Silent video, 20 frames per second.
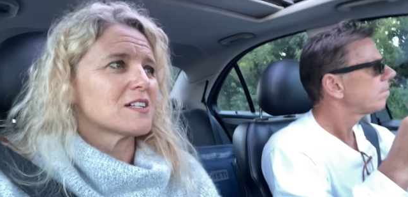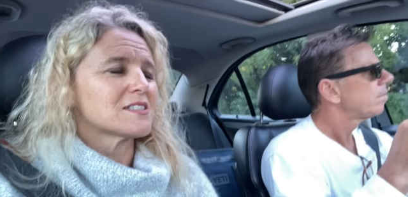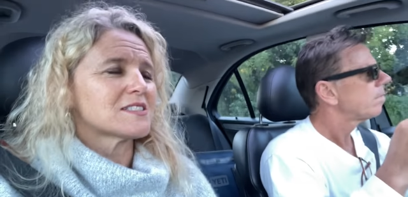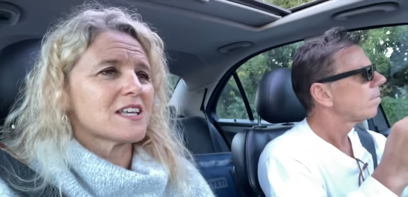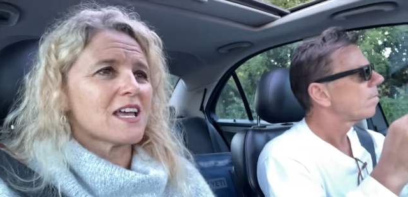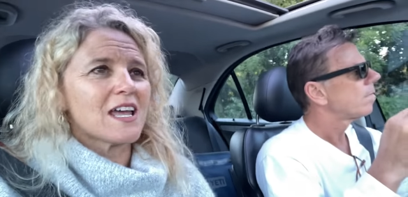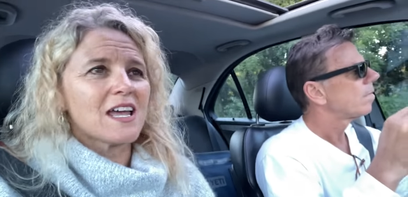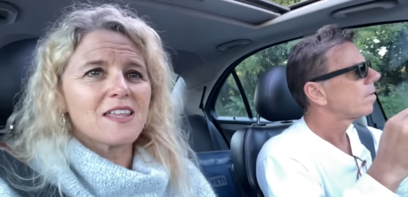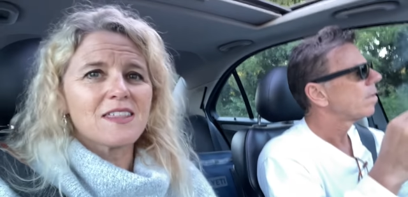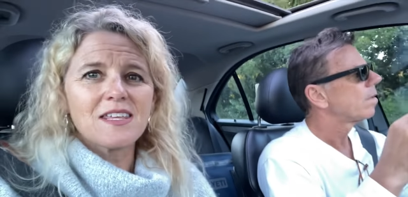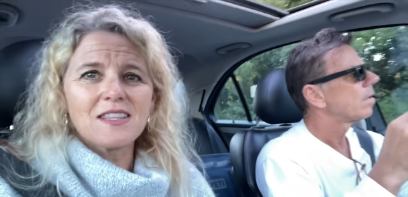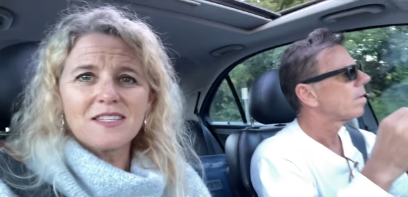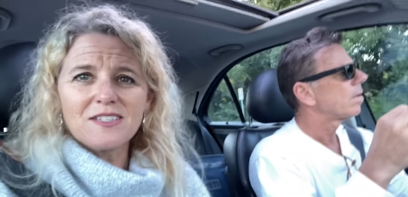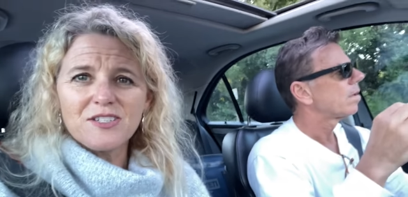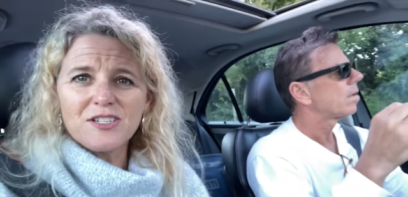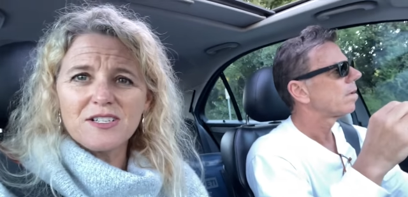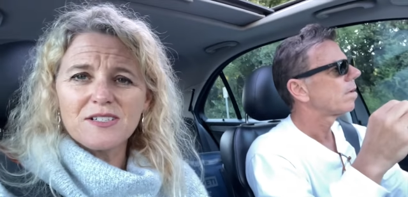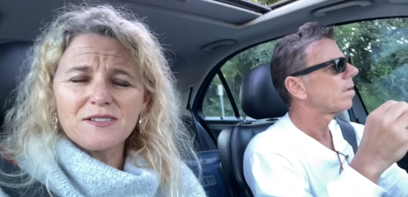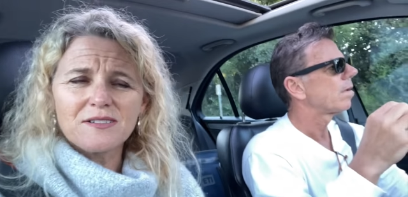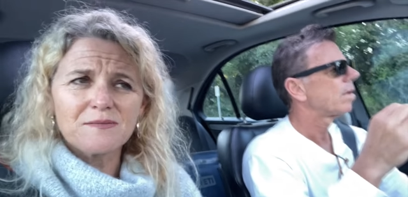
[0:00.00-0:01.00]
Speaker 1: day. I think
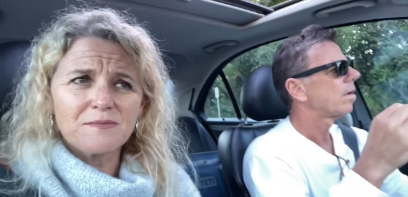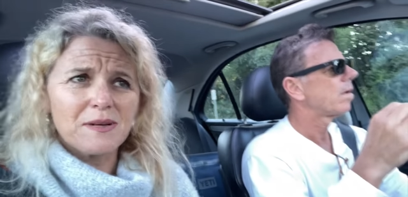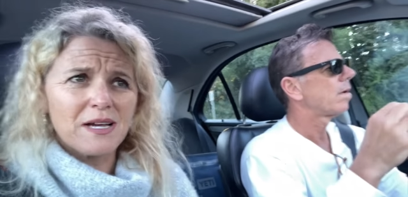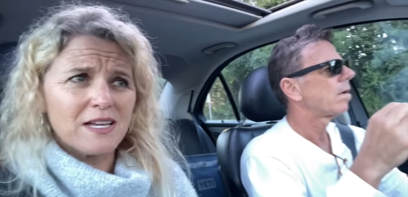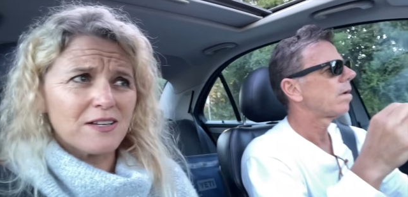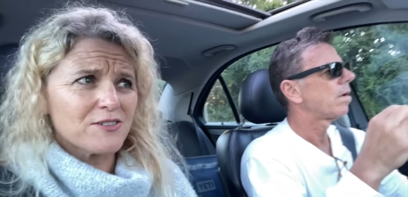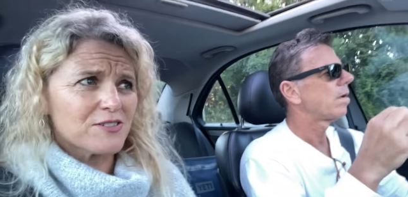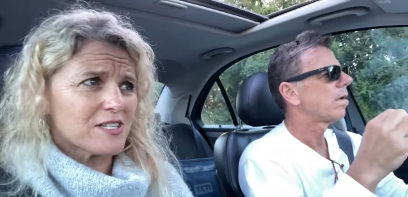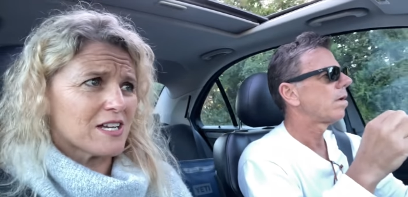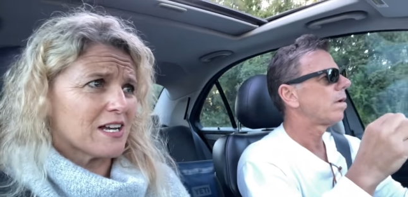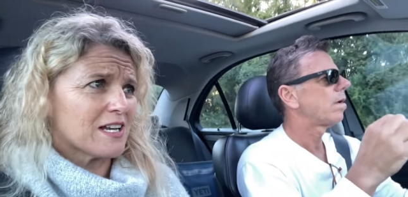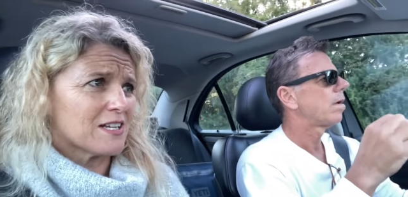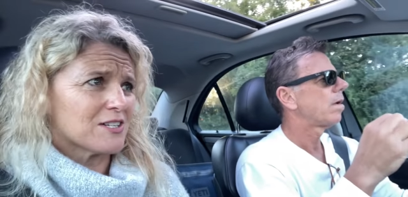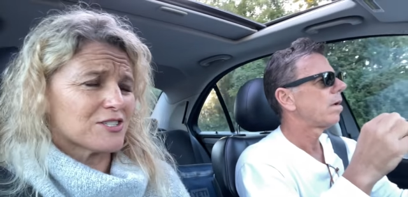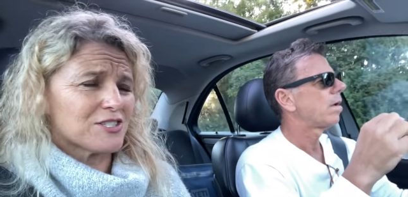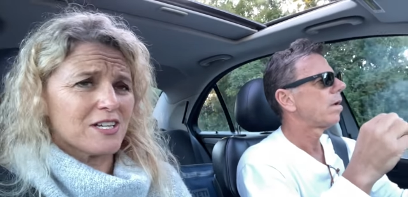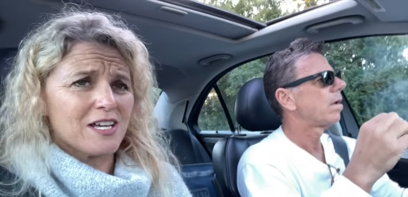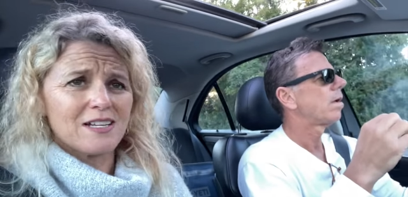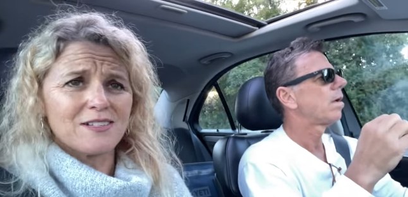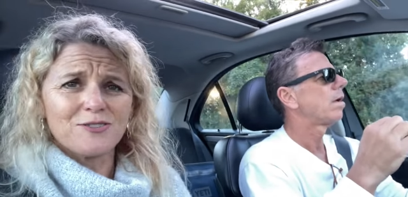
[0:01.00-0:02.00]
she's, my understanding is she
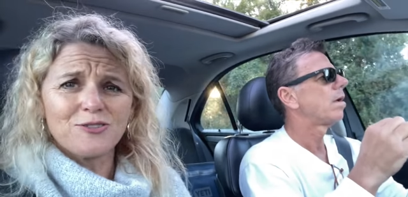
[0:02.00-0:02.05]
had